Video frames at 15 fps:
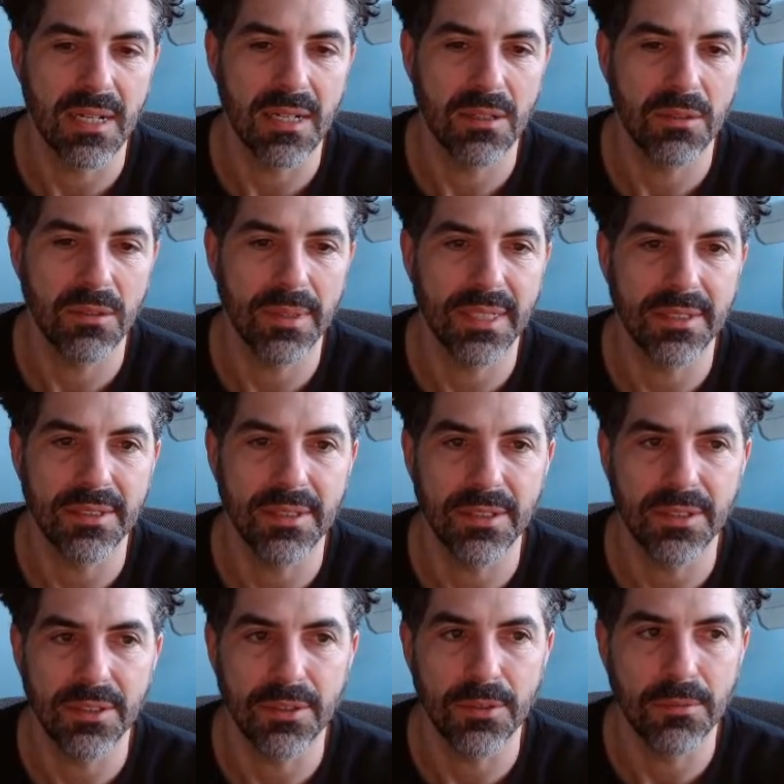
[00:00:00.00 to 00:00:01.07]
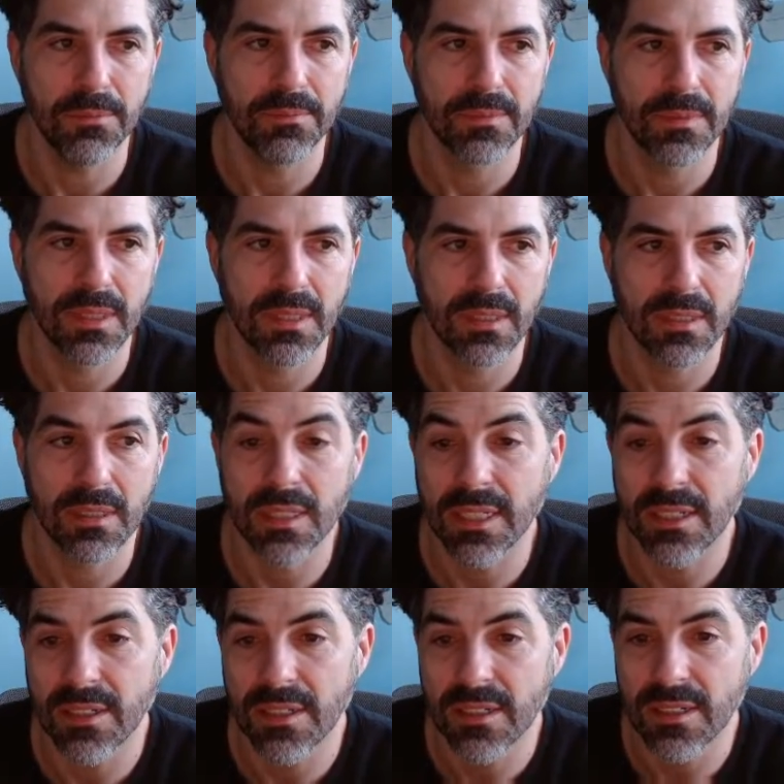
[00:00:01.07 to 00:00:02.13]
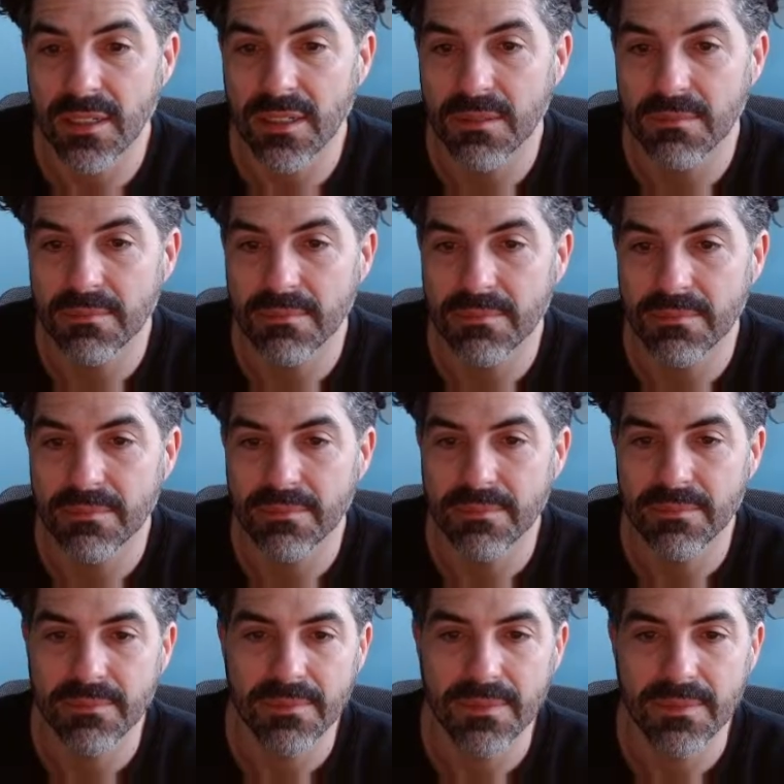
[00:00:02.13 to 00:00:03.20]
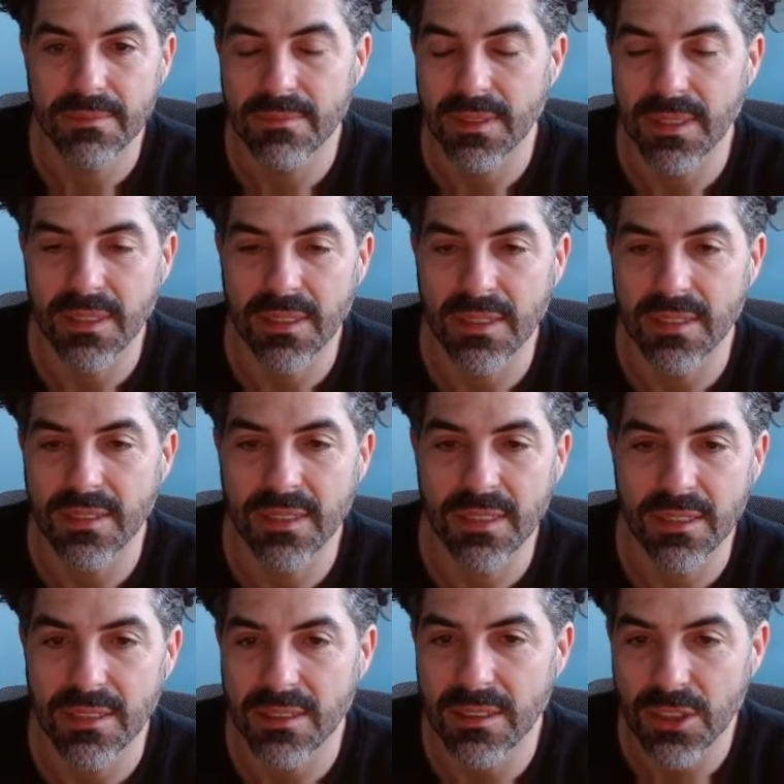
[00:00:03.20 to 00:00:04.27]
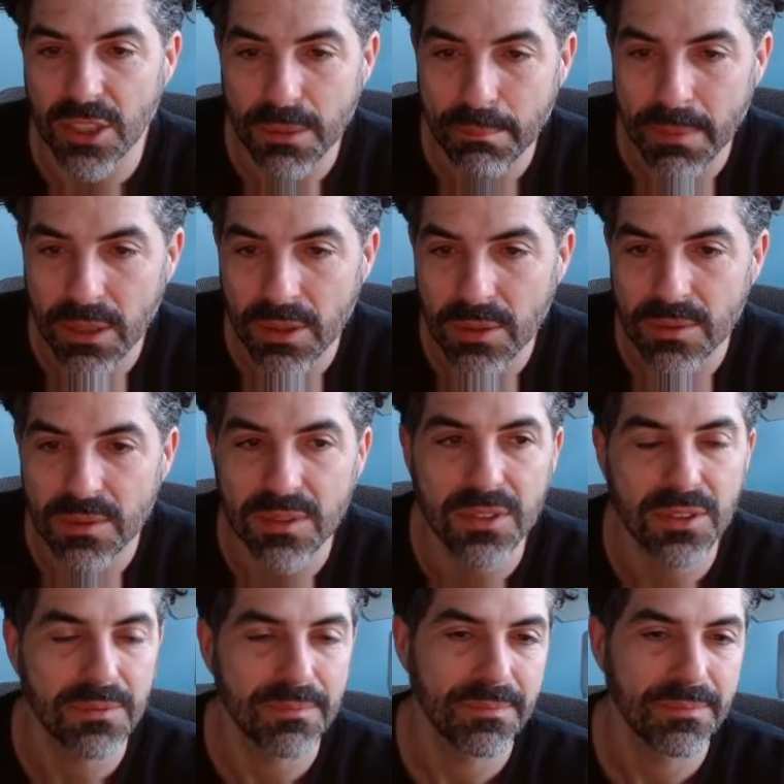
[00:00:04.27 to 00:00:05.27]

We could do glitter on the cheekbones.